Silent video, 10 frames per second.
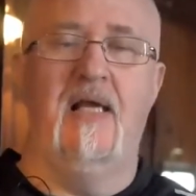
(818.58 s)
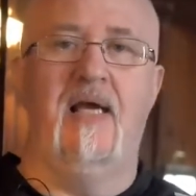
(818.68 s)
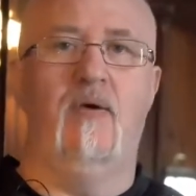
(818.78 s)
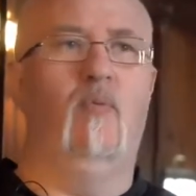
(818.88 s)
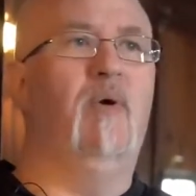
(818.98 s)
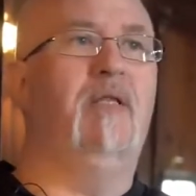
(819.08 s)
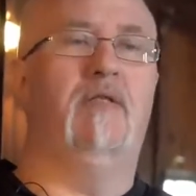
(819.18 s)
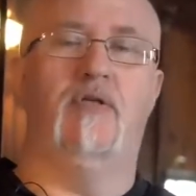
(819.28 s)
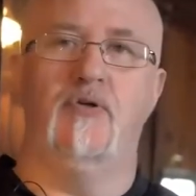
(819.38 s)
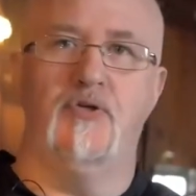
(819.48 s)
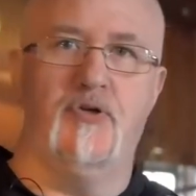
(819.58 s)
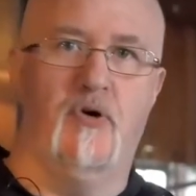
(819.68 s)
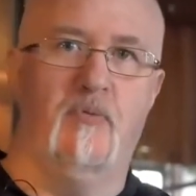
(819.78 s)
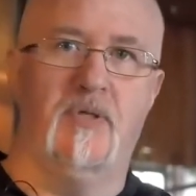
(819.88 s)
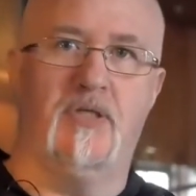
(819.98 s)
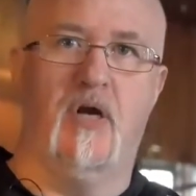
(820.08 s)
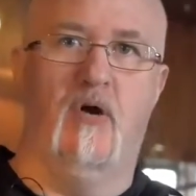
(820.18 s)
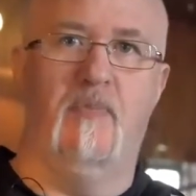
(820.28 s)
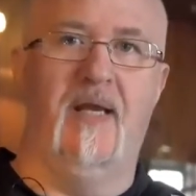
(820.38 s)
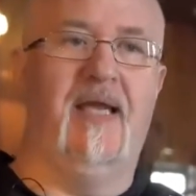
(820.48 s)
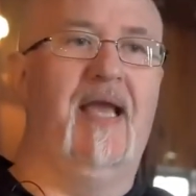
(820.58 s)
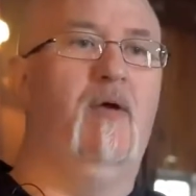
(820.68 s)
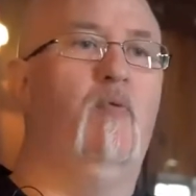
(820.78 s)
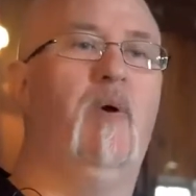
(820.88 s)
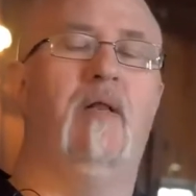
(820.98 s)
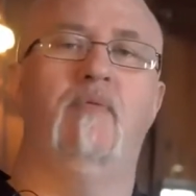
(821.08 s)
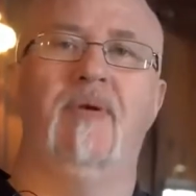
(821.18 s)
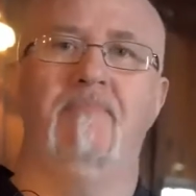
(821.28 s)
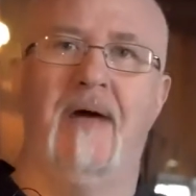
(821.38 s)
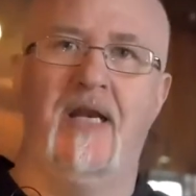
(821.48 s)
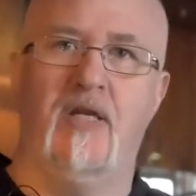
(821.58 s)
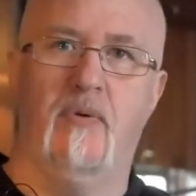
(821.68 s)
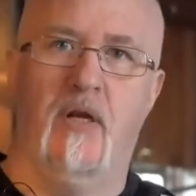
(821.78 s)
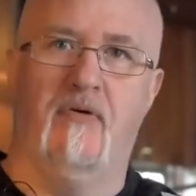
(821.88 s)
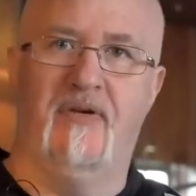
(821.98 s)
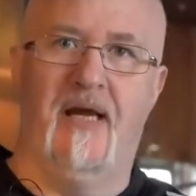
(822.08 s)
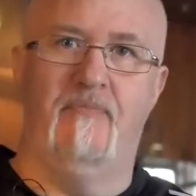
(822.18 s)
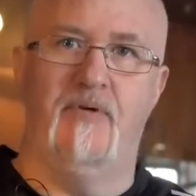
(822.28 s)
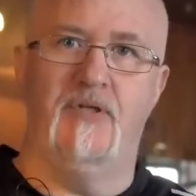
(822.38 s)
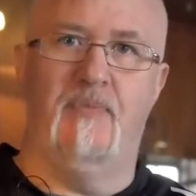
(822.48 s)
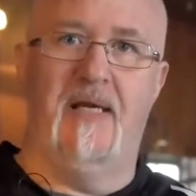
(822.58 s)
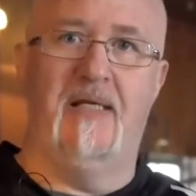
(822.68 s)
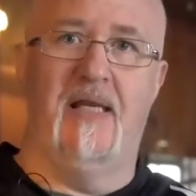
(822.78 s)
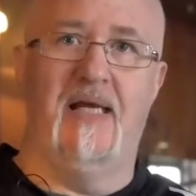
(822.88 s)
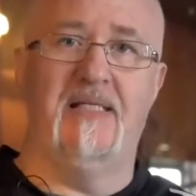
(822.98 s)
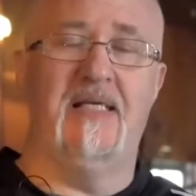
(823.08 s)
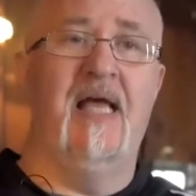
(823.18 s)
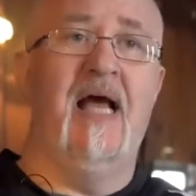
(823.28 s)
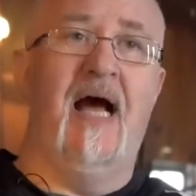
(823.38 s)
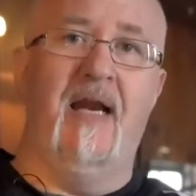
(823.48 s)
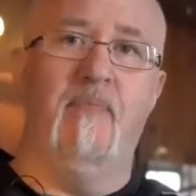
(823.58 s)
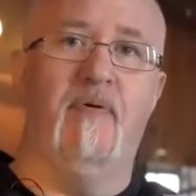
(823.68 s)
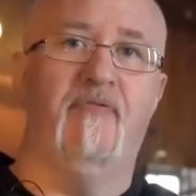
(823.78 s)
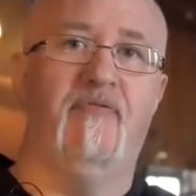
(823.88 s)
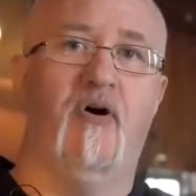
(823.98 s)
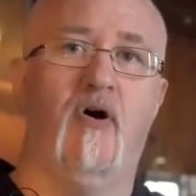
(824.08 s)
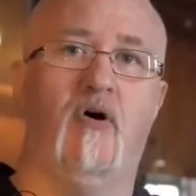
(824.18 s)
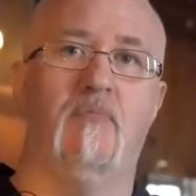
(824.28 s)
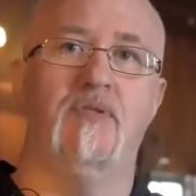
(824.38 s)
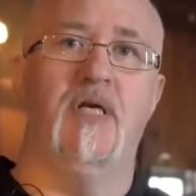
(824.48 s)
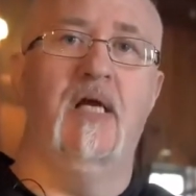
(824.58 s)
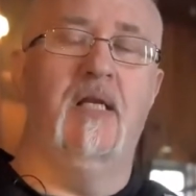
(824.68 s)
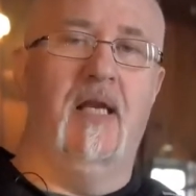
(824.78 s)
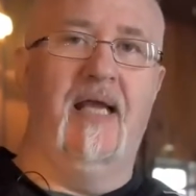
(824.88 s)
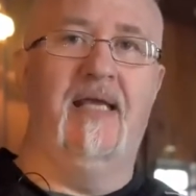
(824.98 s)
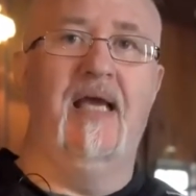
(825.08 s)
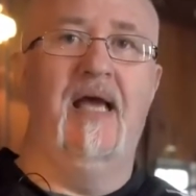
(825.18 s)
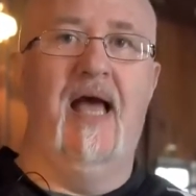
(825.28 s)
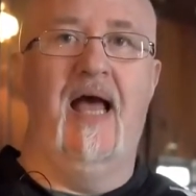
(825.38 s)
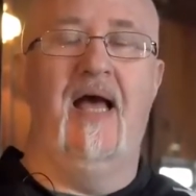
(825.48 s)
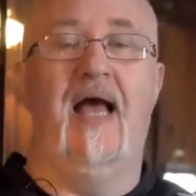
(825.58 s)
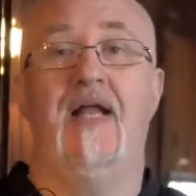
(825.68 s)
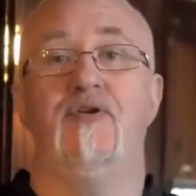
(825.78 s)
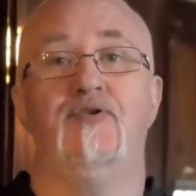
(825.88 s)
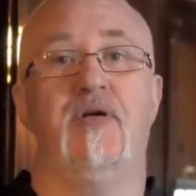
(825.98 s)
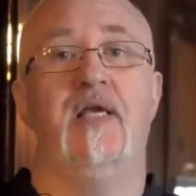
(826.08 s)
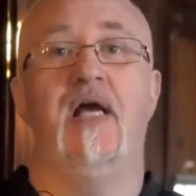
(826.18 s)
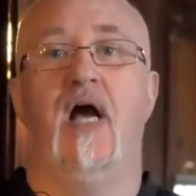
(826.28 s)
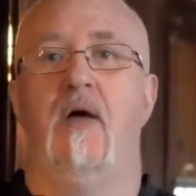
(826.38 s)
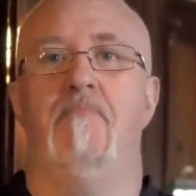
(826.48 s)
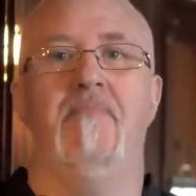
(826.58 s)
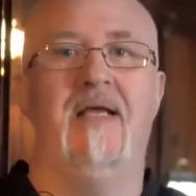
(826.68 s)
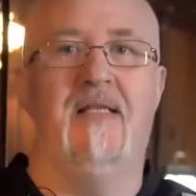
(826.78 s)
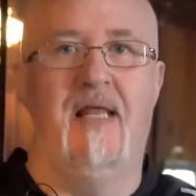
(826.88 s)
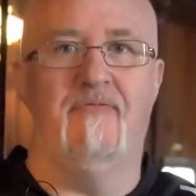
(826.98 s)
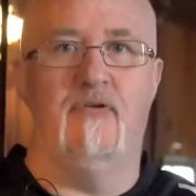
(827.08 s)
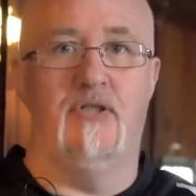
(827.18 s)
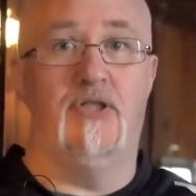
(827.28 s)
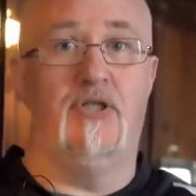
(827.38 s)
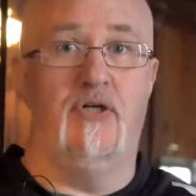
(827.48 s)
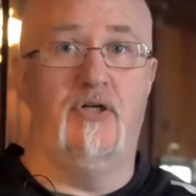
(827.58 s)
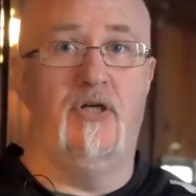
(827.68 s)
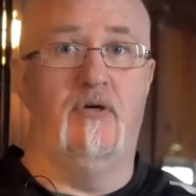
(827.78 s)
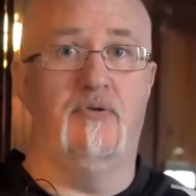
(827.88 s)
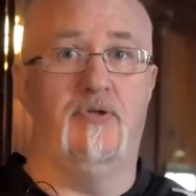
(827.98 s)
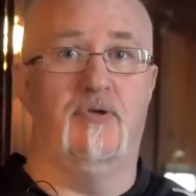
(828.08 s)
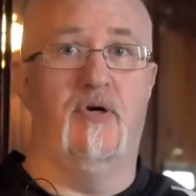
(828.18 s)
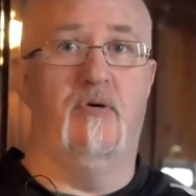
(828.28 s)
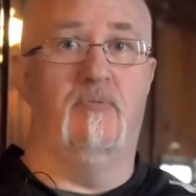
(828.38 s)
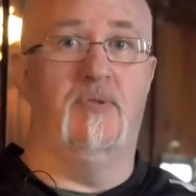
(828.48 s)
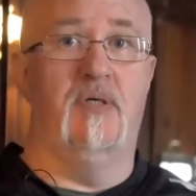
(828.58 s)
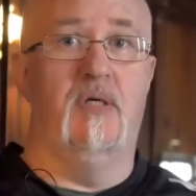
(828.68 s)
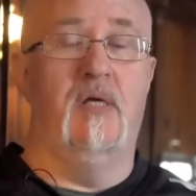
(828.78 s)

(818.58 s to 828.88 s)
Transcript: it will do stroboscopic, it will be manual off-camera speed lights, and it performs like entry and mid-level studio strobes.